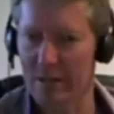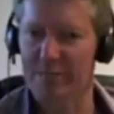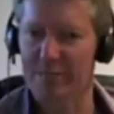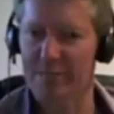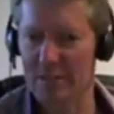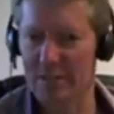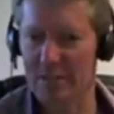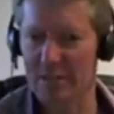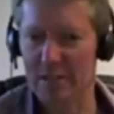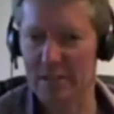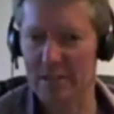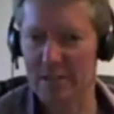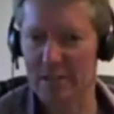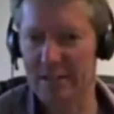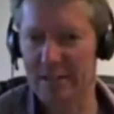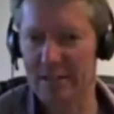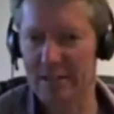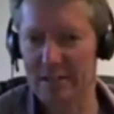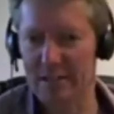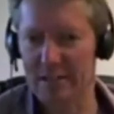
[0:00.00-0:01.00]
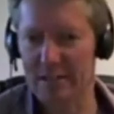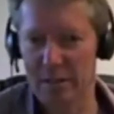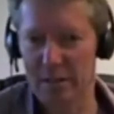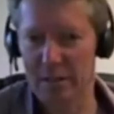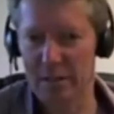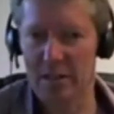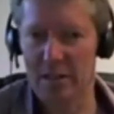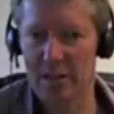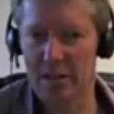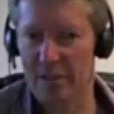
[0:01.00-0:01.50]
physically a little bit.
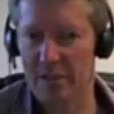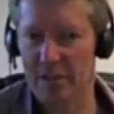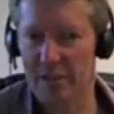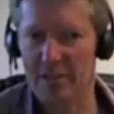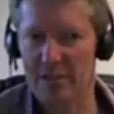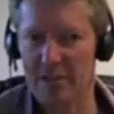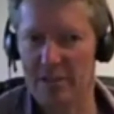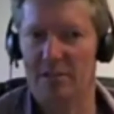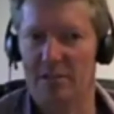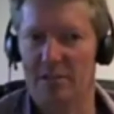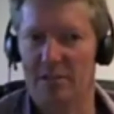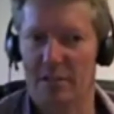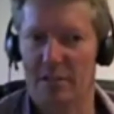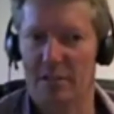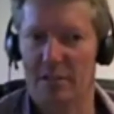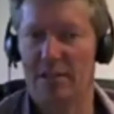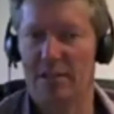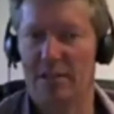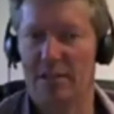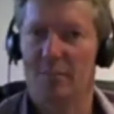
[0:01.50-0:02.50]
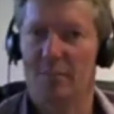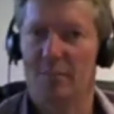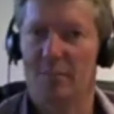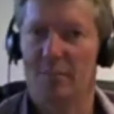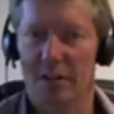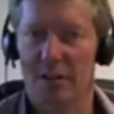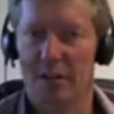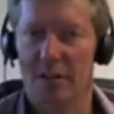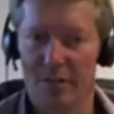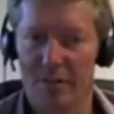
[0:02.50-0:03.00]
So that's something
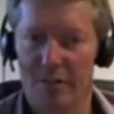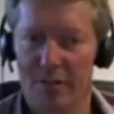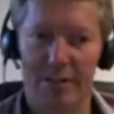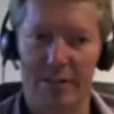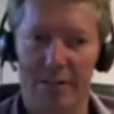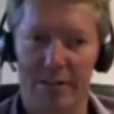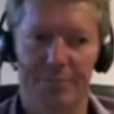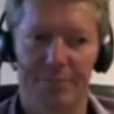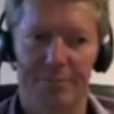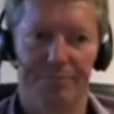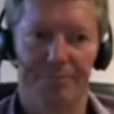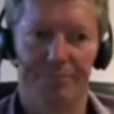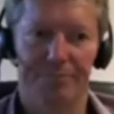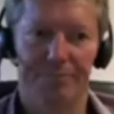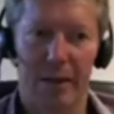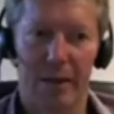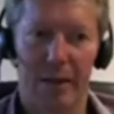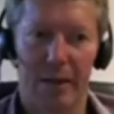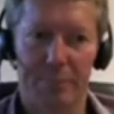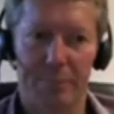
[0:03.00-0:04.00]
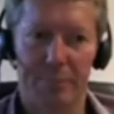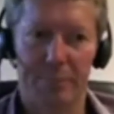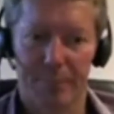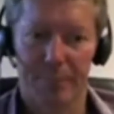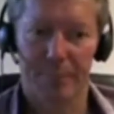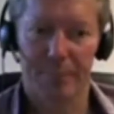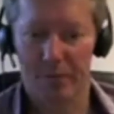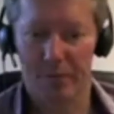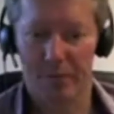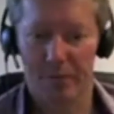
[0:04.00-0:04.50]
that I've added,
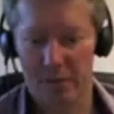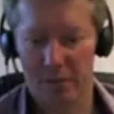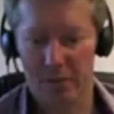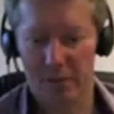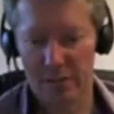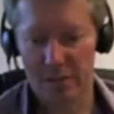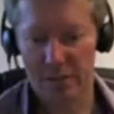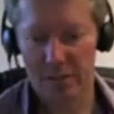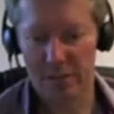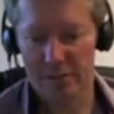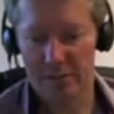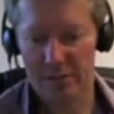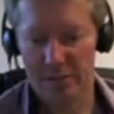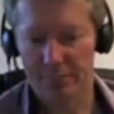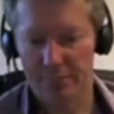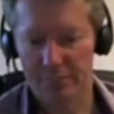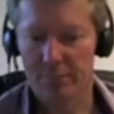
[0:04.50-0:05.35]
over the years.